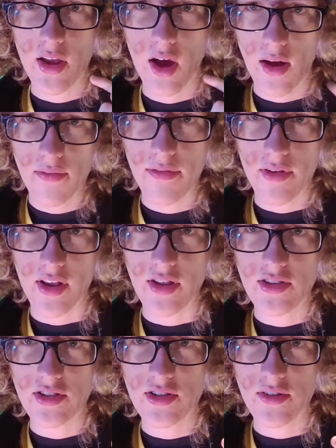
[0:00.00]

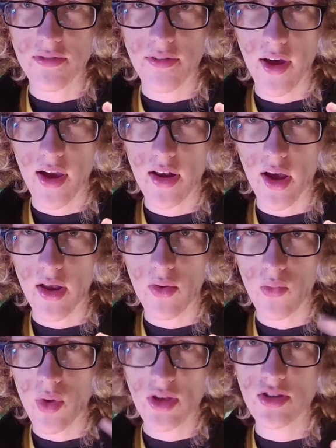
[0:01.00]
confidence is a finite
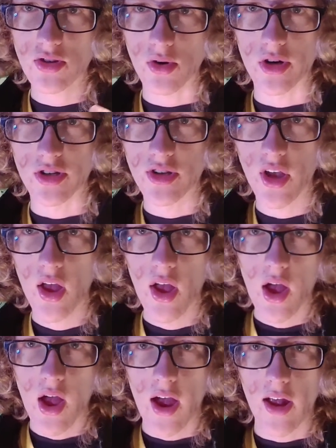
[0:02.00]
resource.
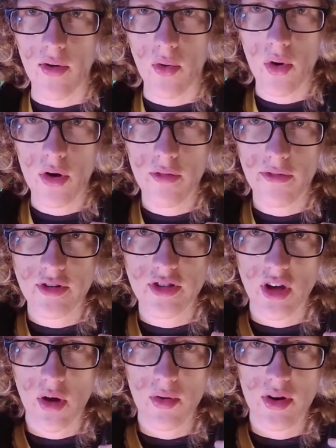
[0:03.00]
In order for
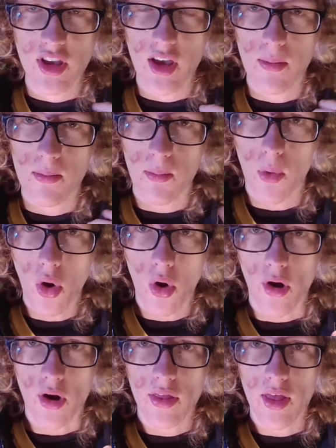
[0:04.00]
someone to get
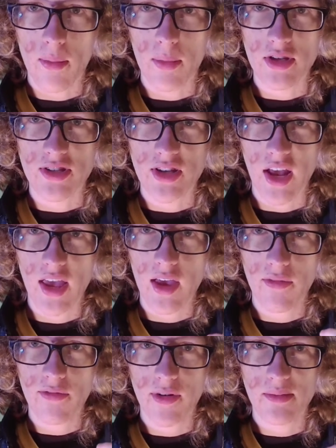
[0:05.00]
more, they must take
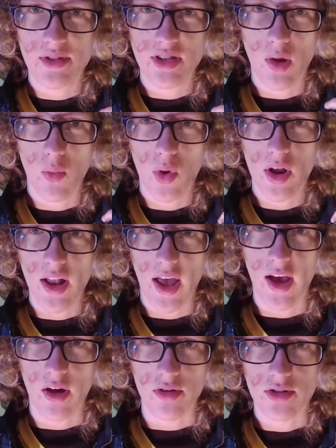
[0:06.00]
it from someone
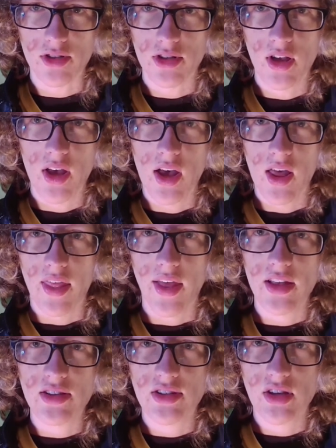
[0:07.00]
else.
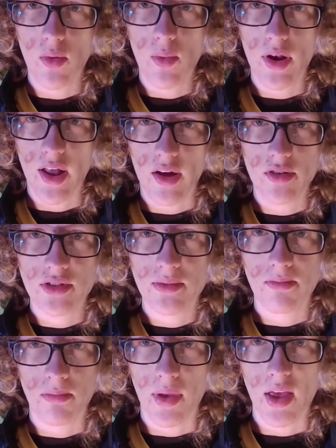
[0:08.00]
That someone else
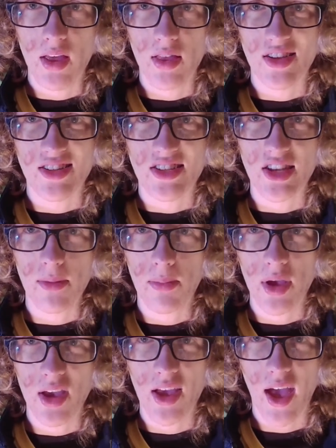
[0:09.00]
being the
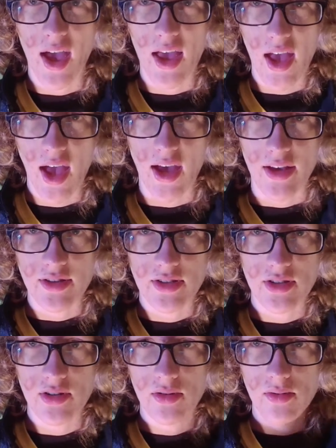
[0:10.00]
CPAS.